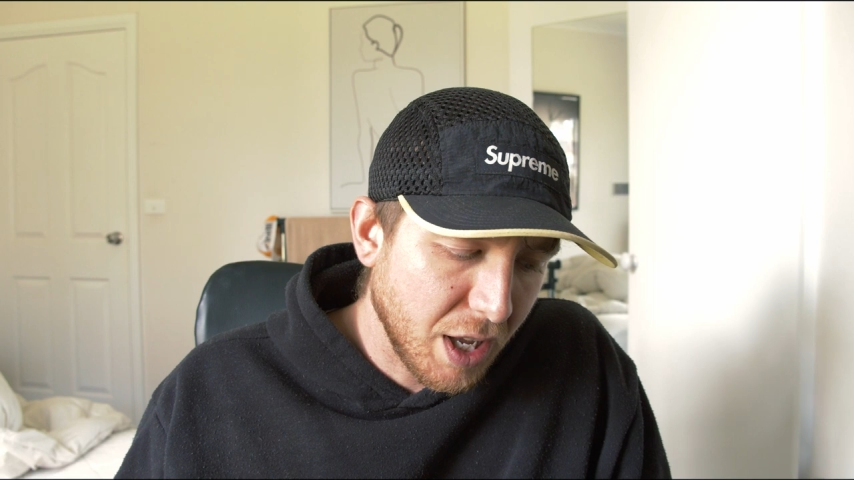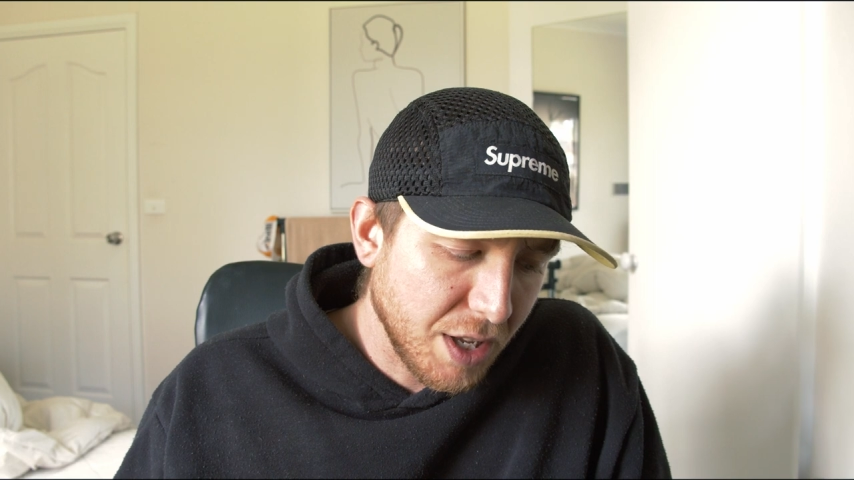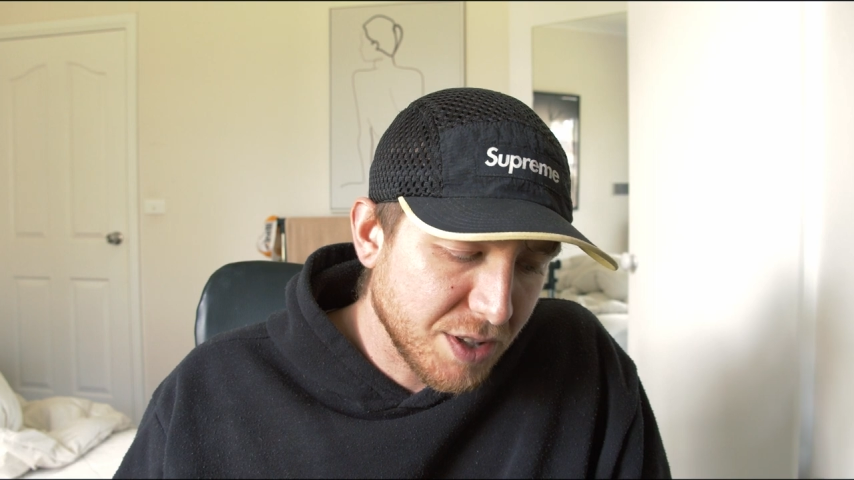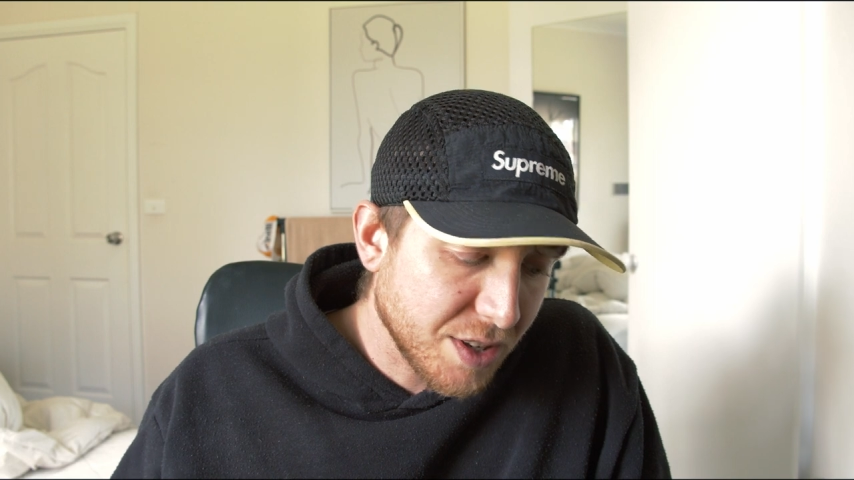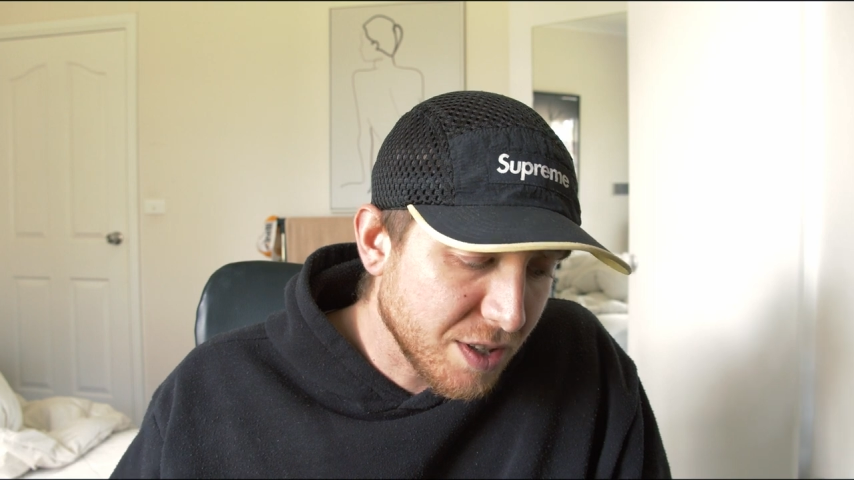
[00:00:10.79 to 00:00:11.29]

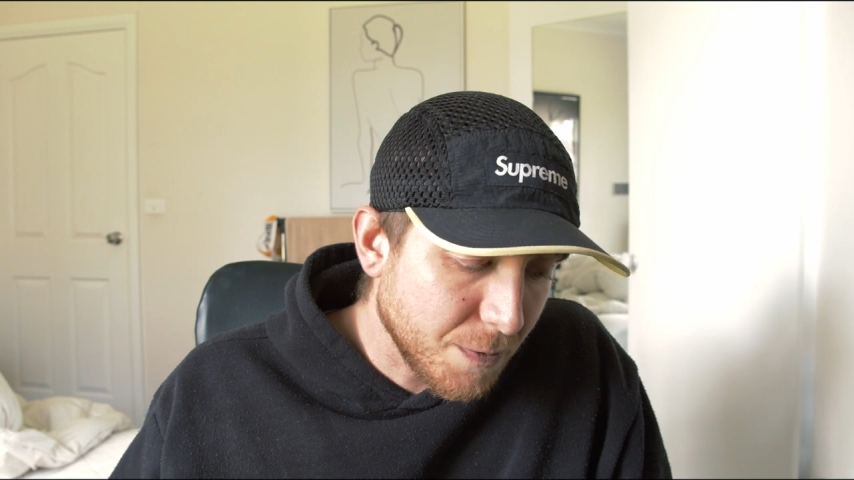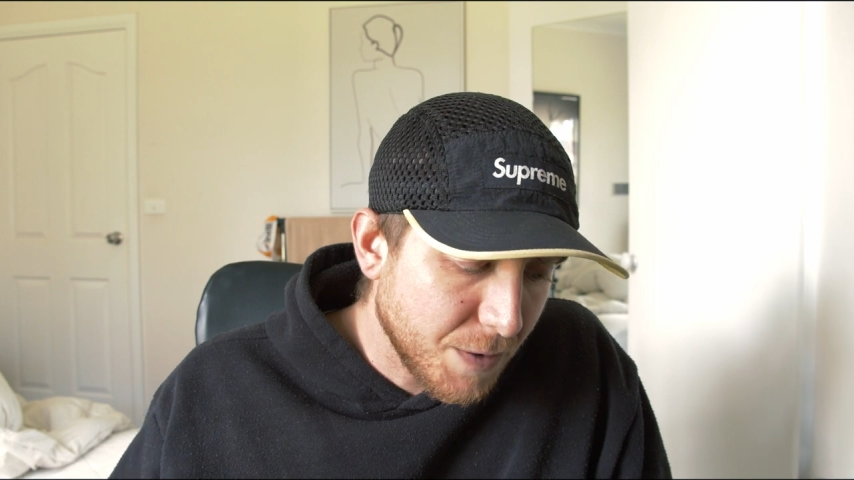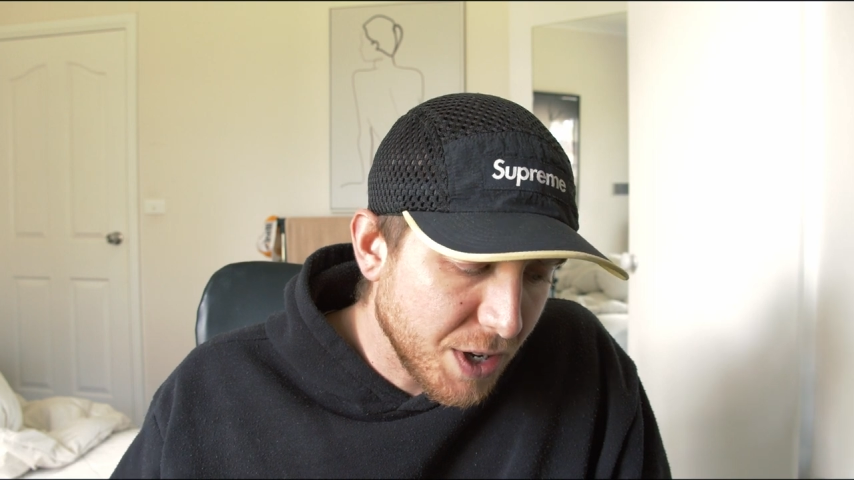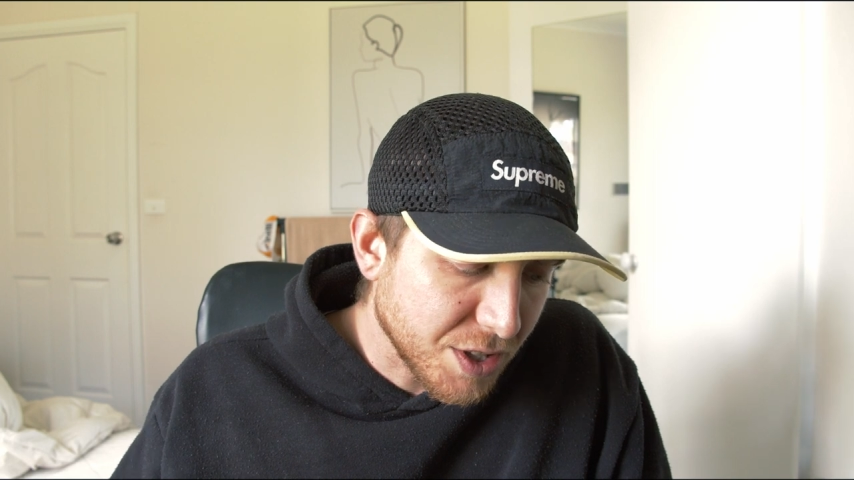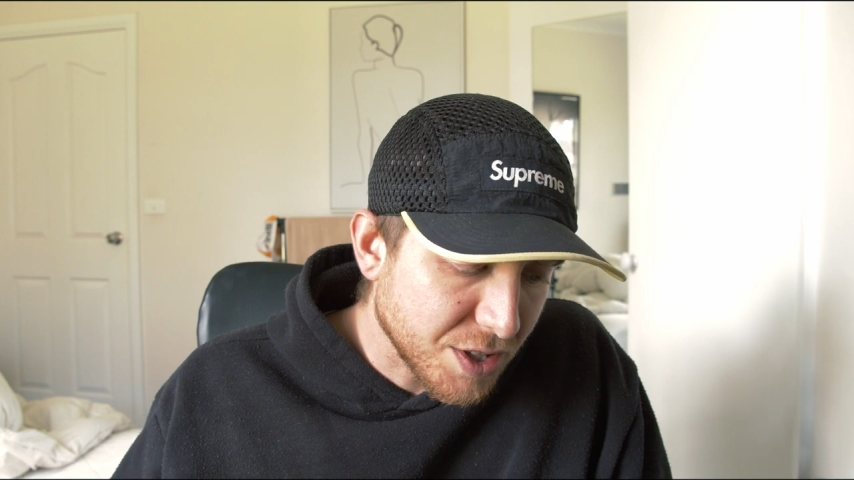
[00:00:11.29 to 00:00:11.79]
It says in
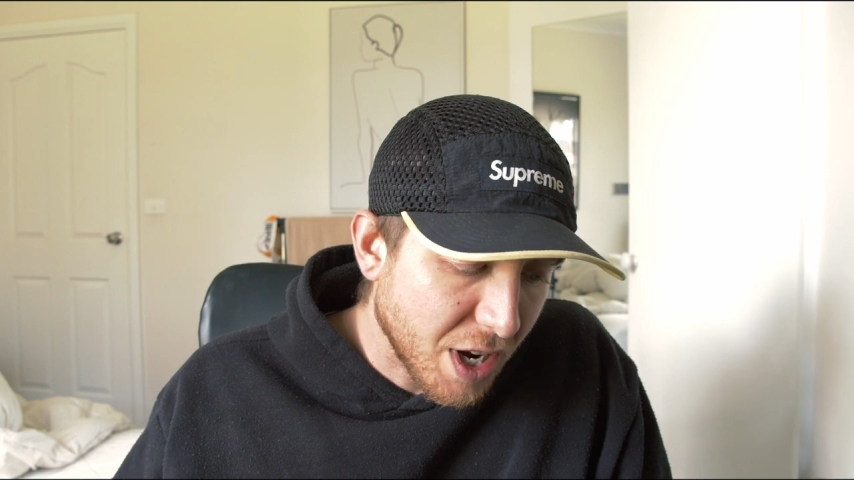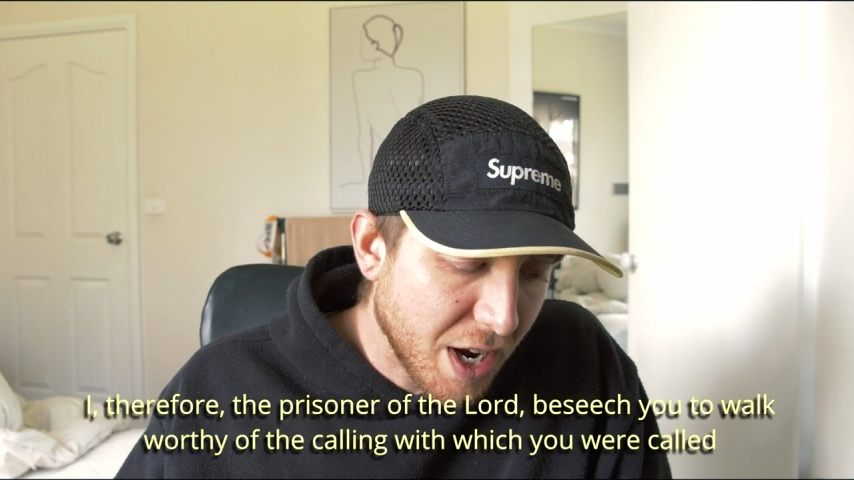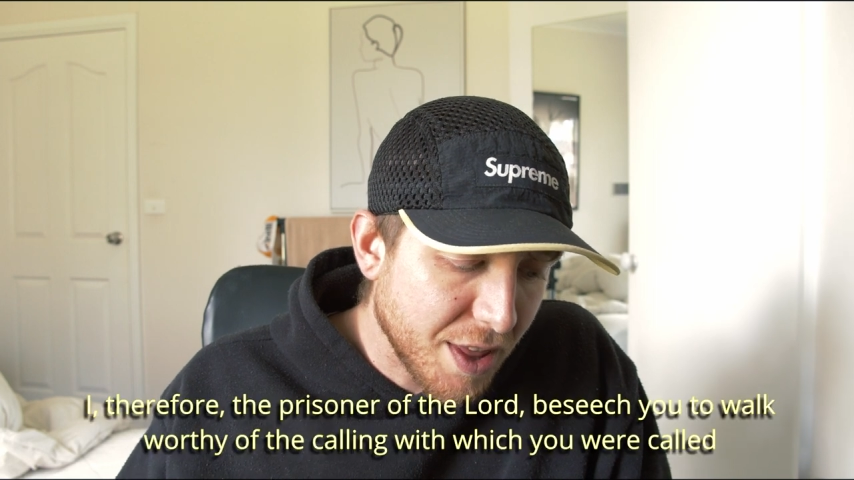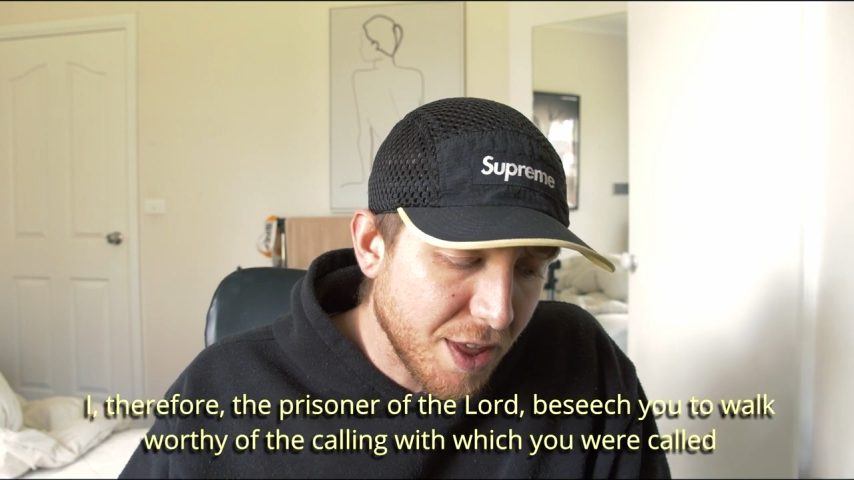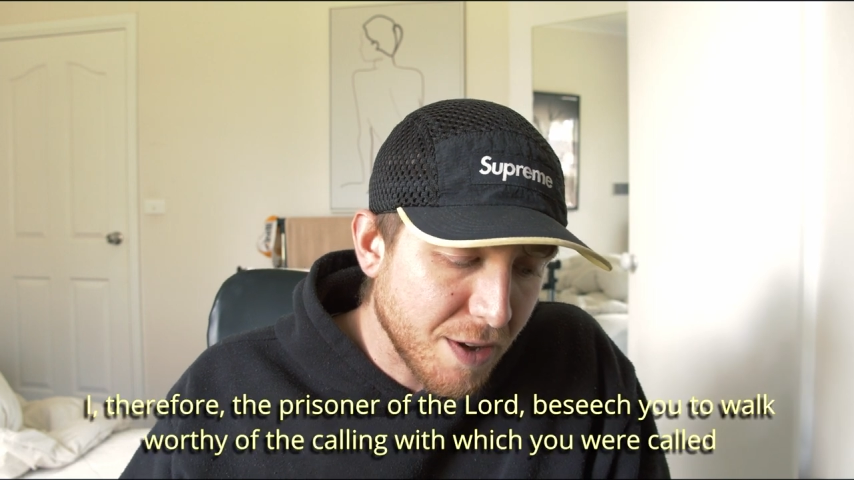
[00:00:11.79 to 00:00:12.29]
Ephesians,
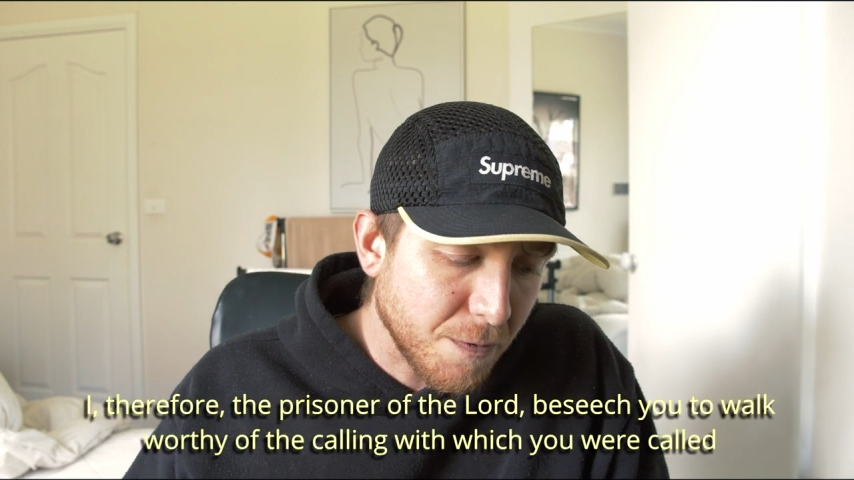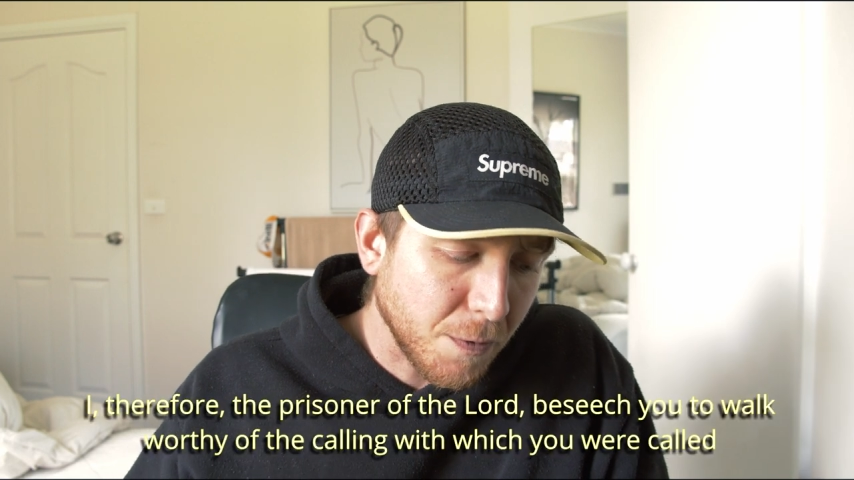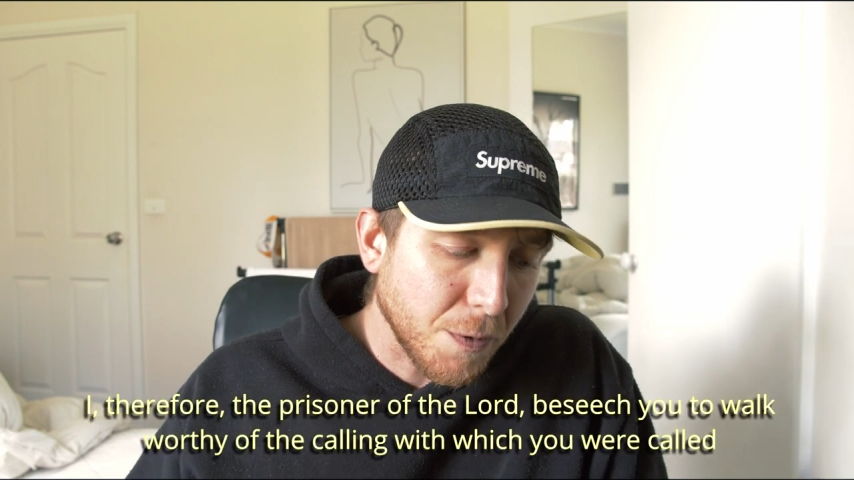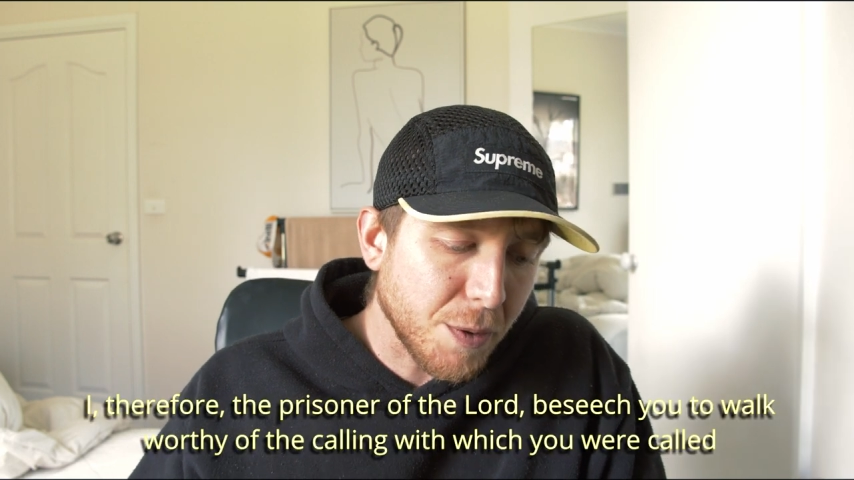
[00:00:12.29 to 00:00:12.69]
"I therefore,